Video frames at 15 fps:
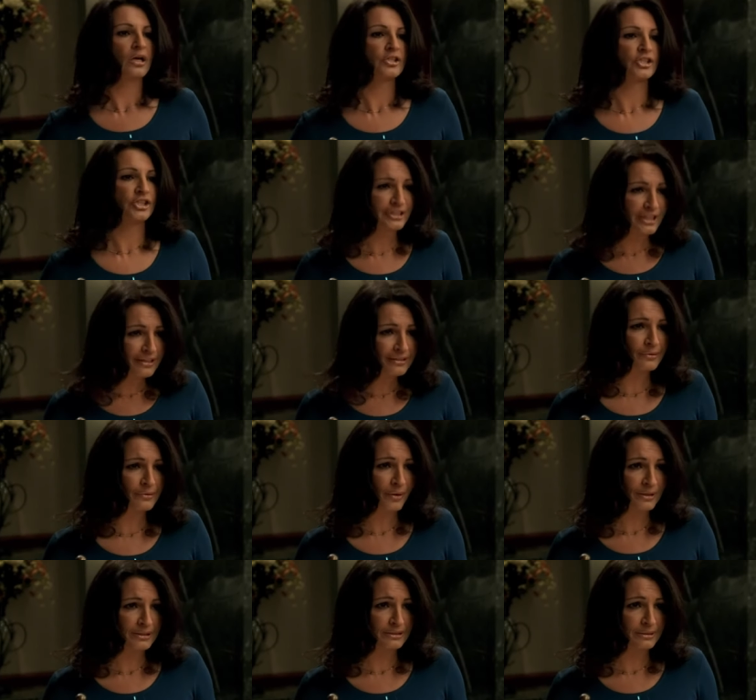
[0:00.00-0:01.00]
She suddenly
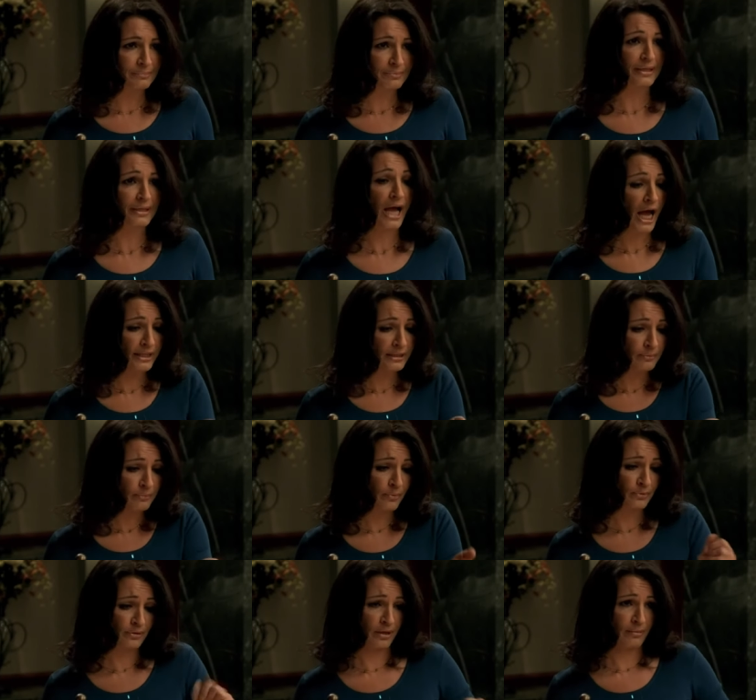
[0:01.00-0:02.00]
wants to play hide the
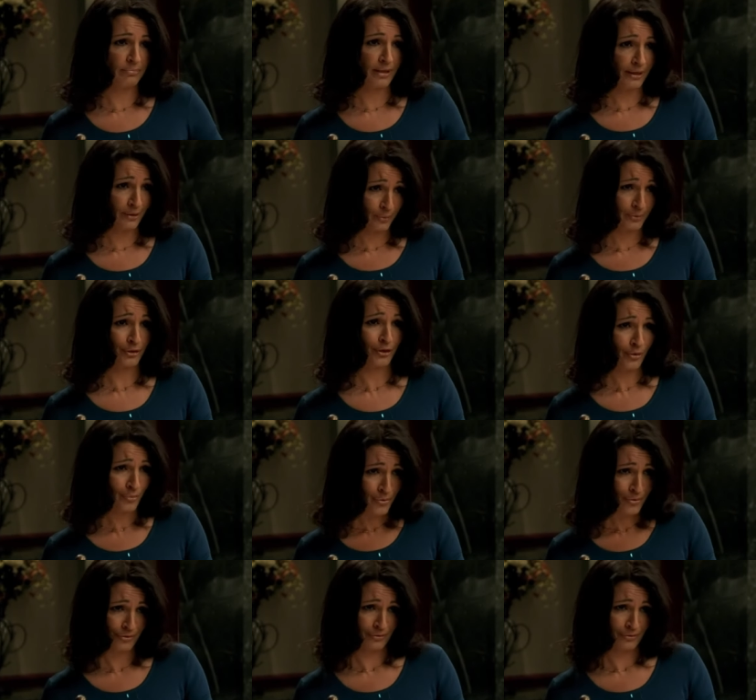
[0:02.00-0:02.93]
Boudin Blanc with you?